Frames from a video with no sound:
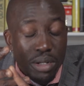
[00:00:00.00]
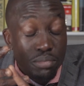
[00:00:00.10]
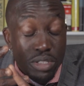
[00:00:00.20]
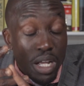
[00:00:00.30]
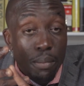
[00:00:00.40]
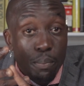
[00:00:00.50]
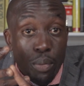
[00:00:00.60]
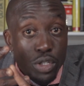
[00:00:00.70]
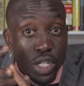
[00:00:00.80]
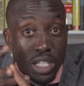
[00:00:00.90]
some
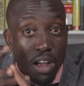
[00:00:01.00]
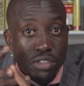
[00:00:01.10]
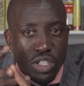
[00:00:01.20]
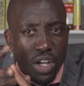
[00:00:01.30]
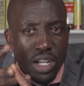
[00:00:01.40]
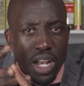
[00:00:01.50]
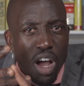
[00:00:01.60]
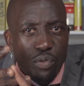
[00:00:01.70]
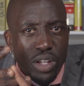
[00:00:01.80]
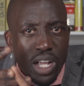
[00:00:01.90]
project I have started in
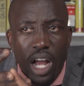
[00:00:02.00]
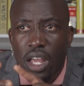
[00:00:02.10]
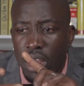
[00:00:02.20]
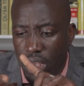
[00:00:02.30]
Africa,